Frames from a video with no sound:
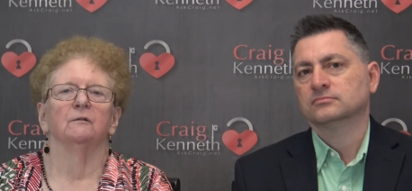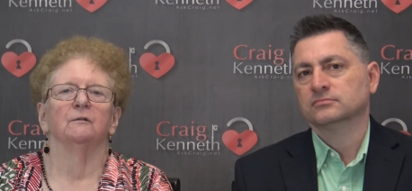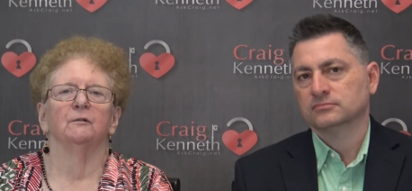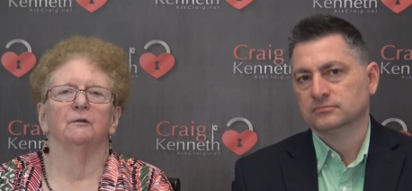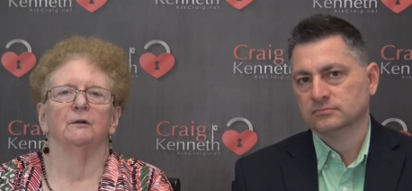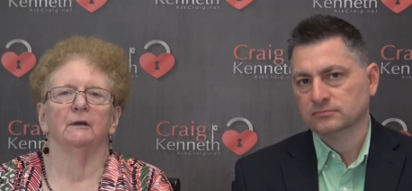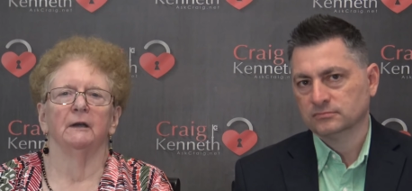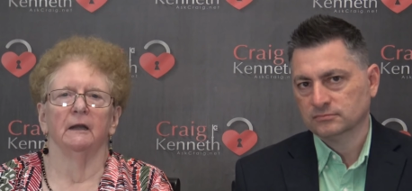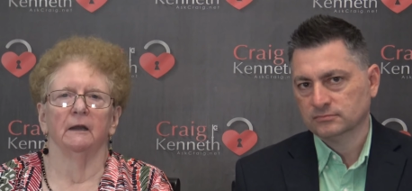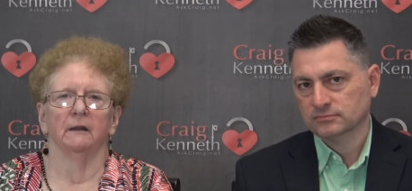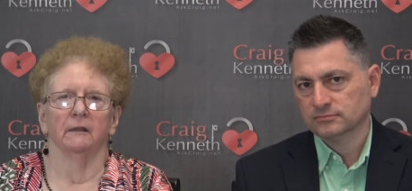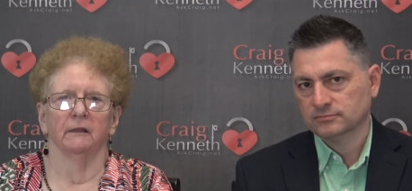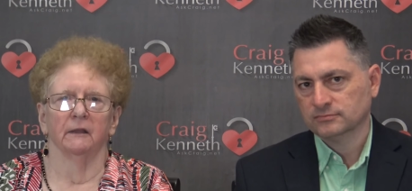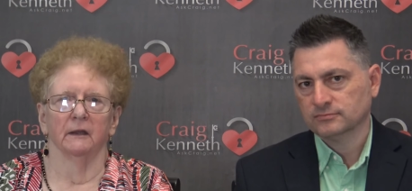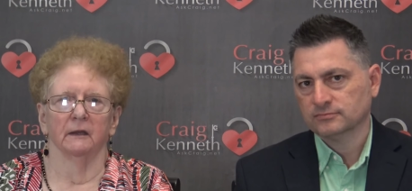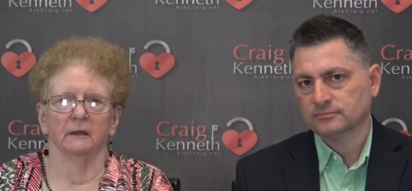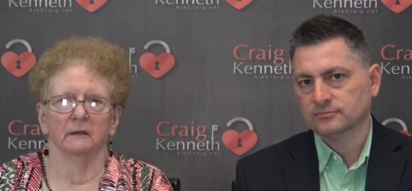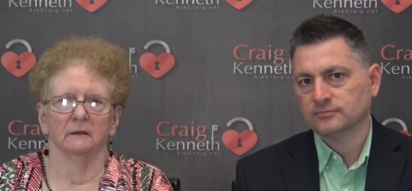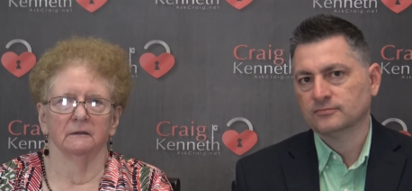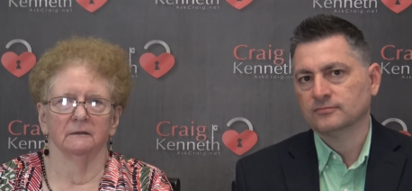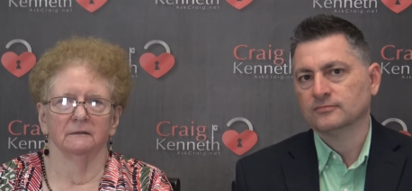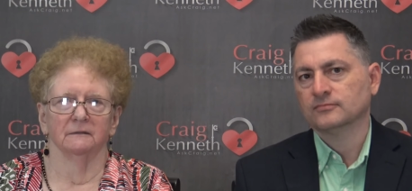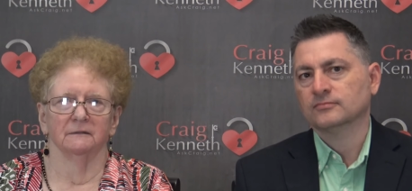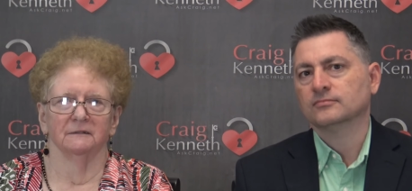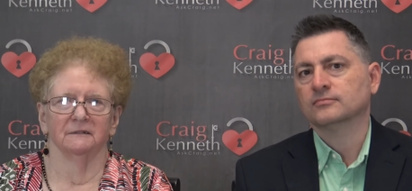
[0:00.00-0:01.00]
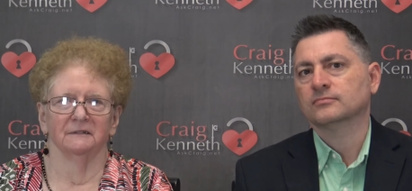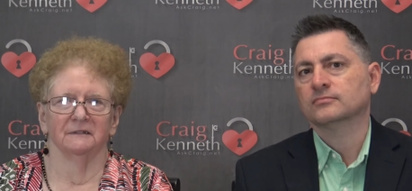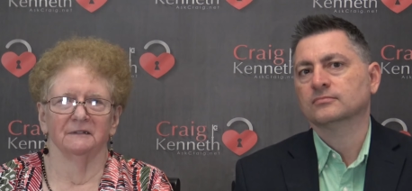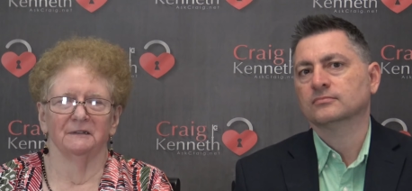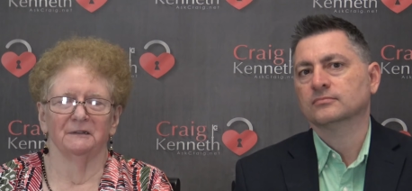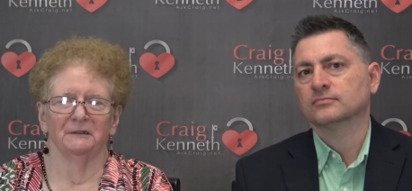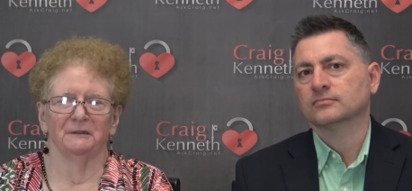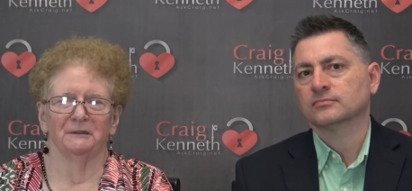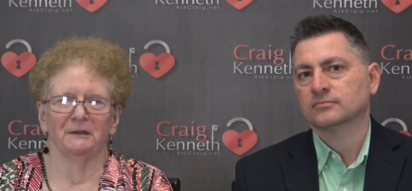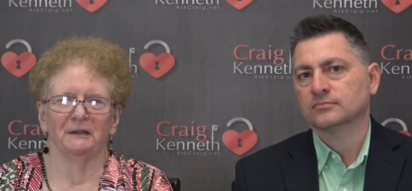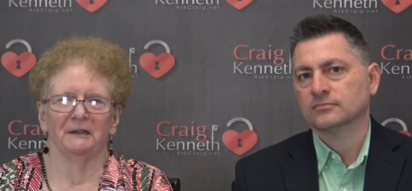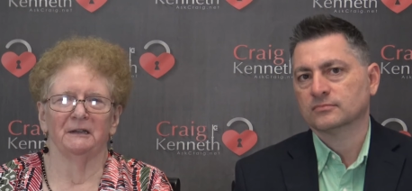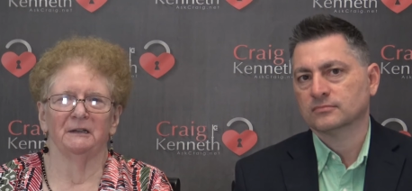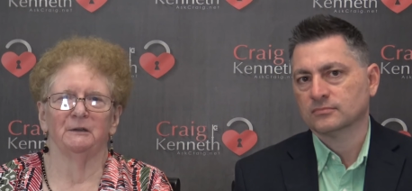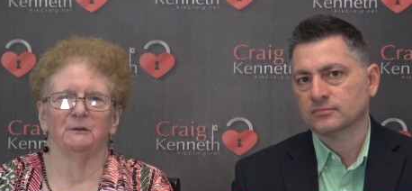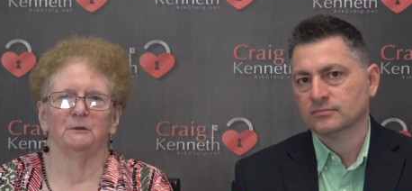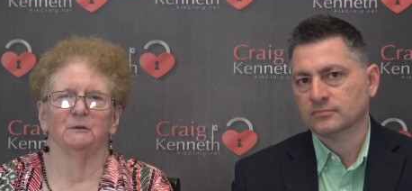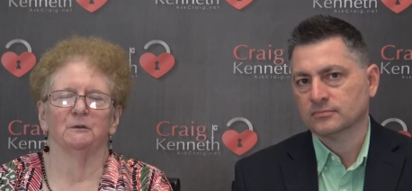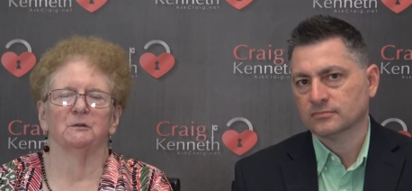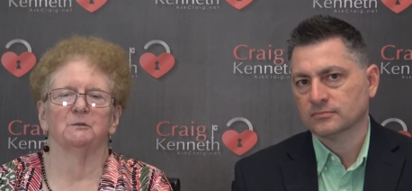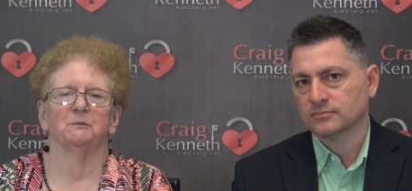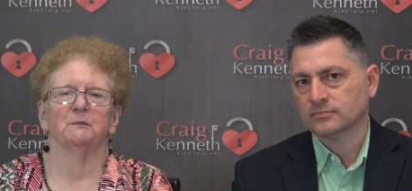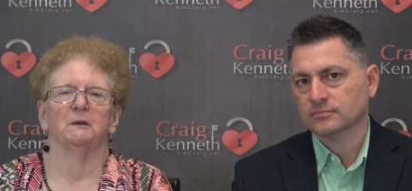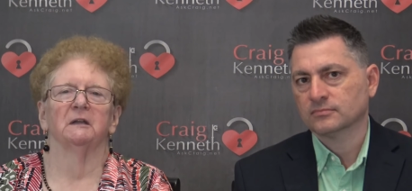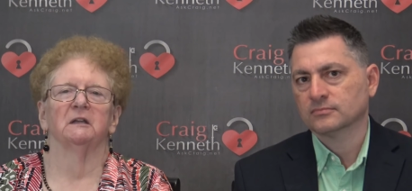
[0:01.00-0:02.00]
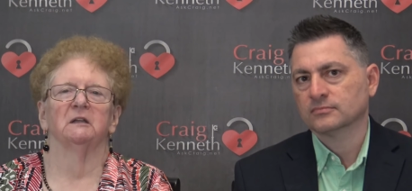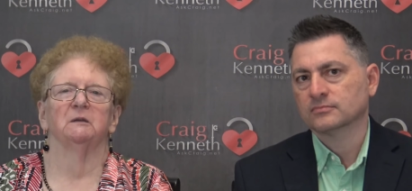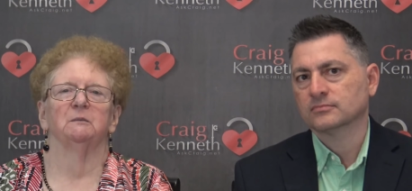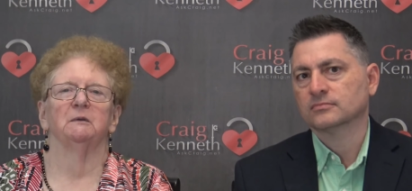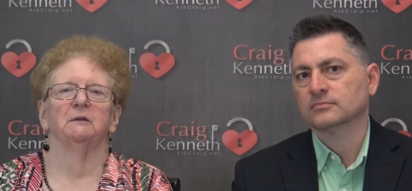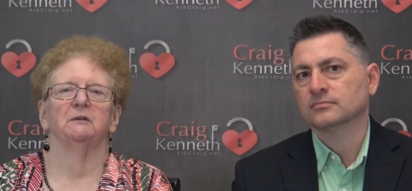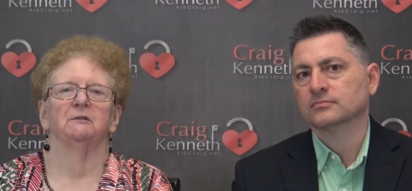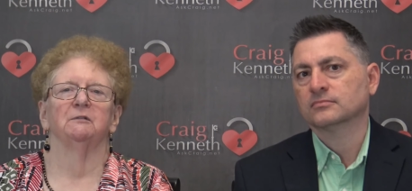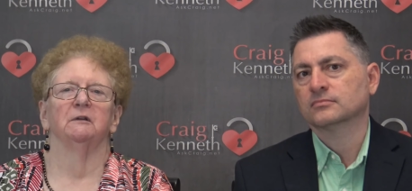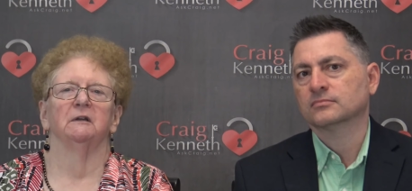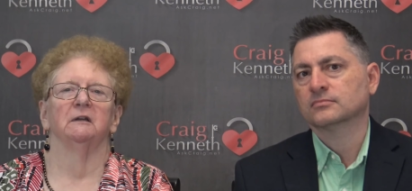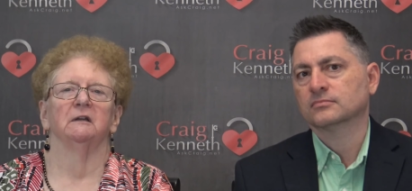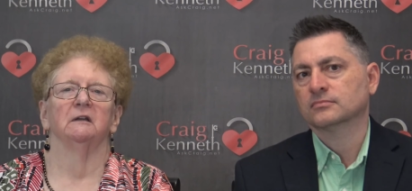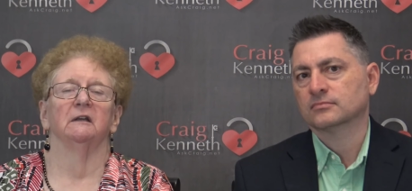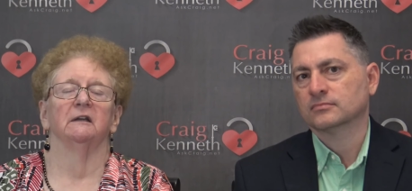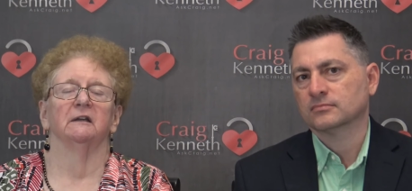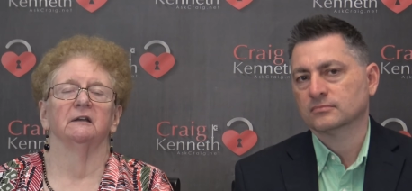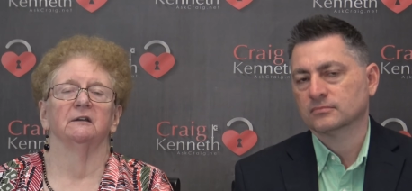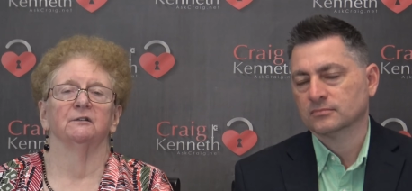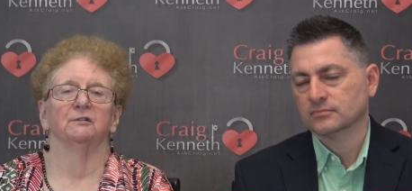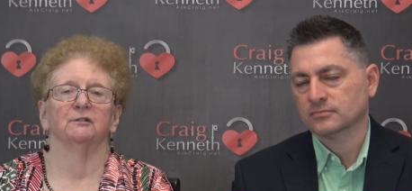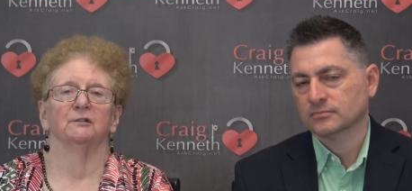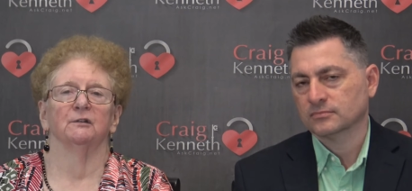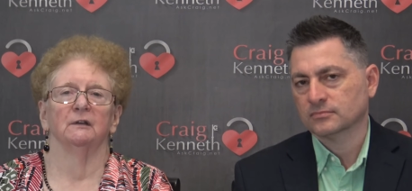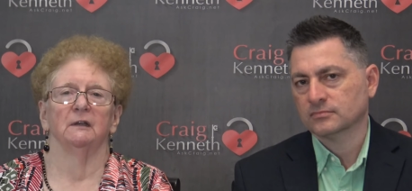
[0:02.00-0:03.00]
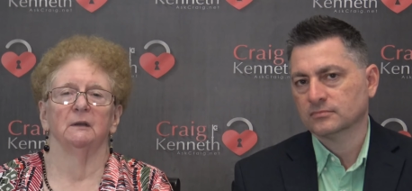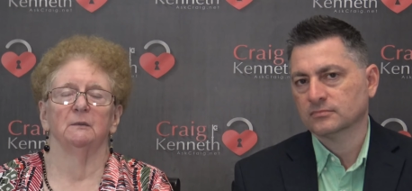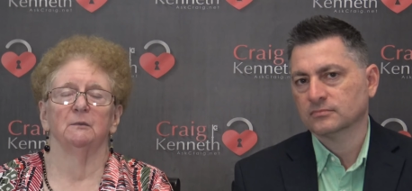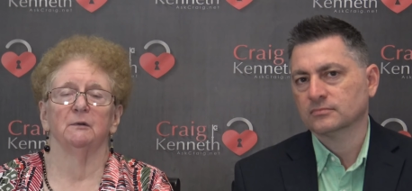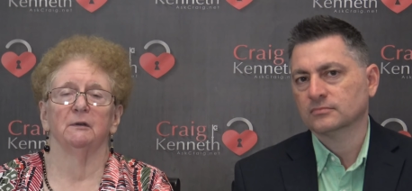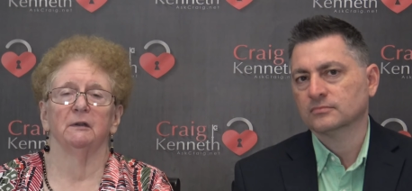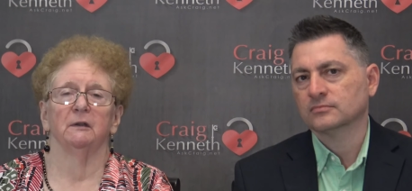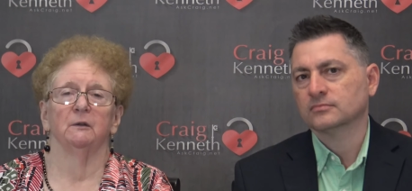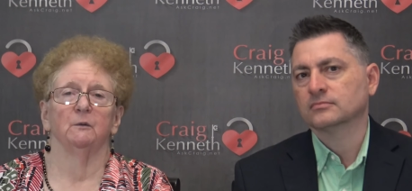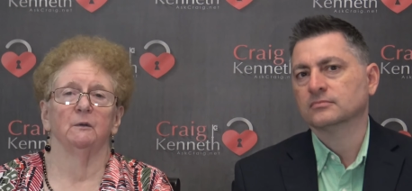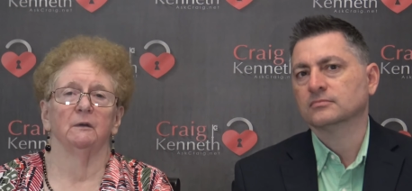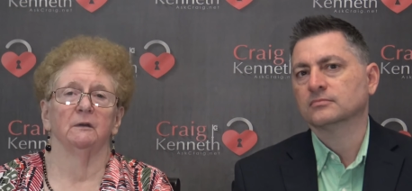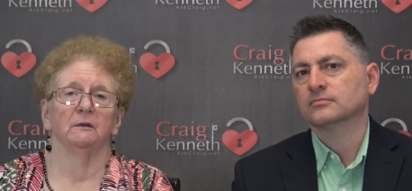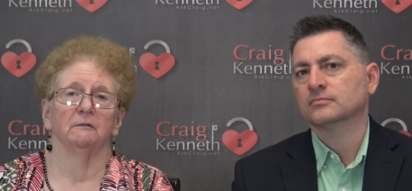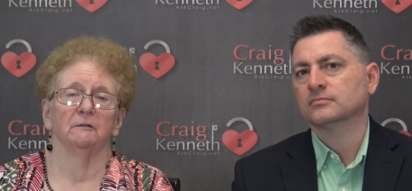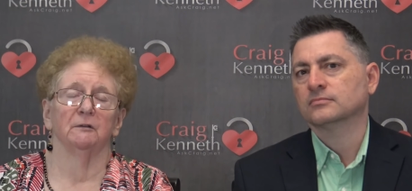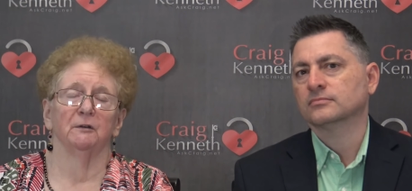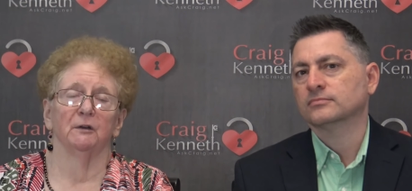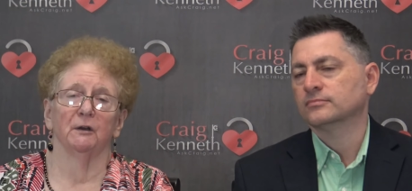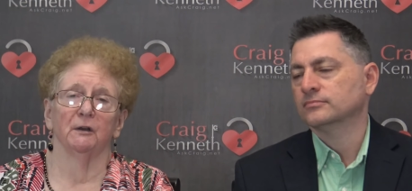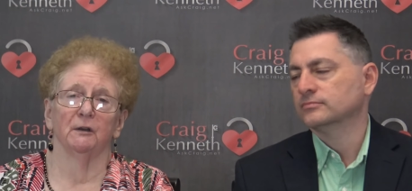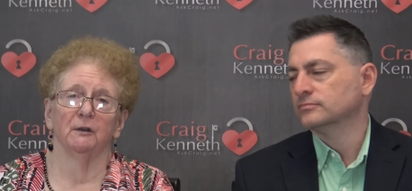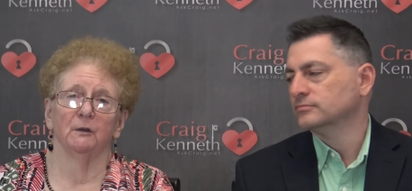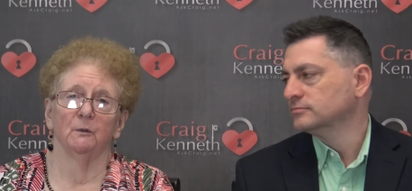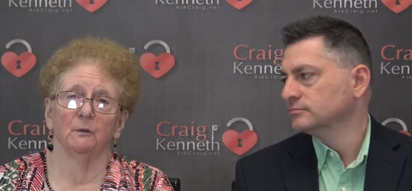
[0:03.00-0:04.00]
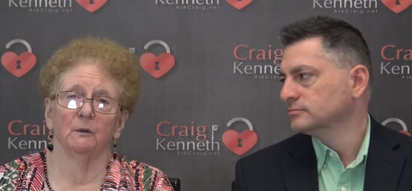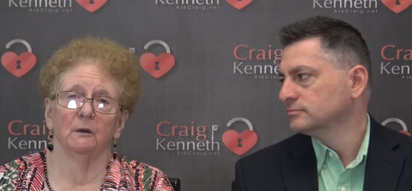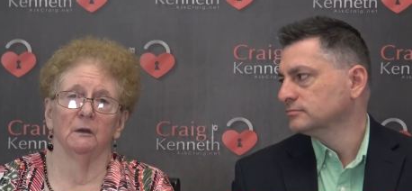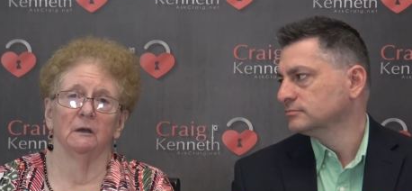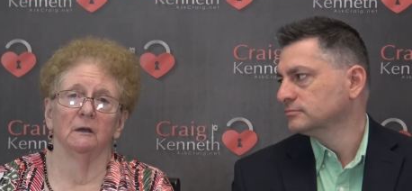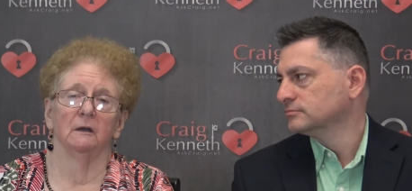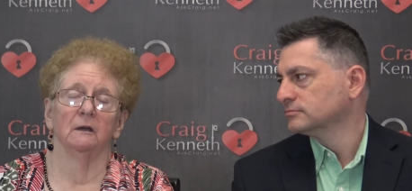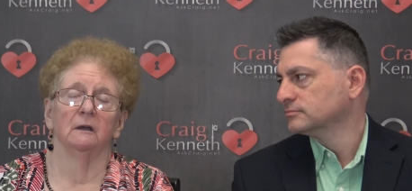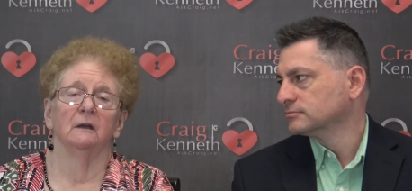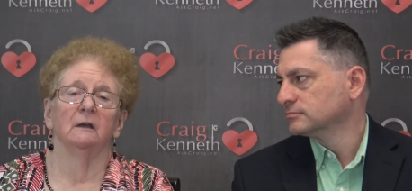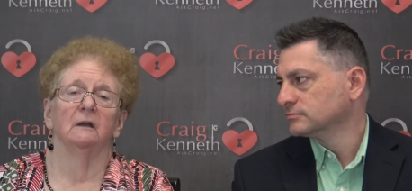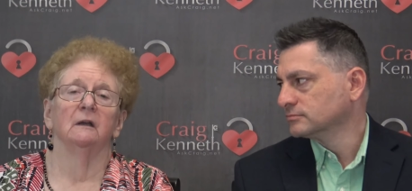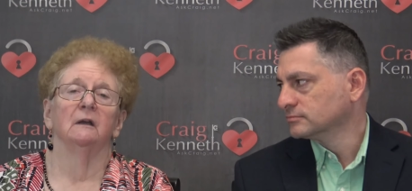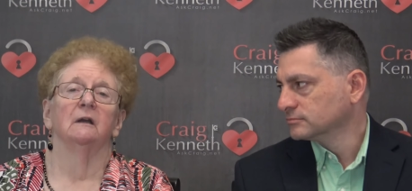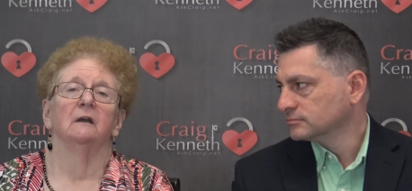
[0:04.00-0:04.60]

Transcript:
Speaker 1: for nothing. All right, you expect to be treated like a celebrity, whether or not you are.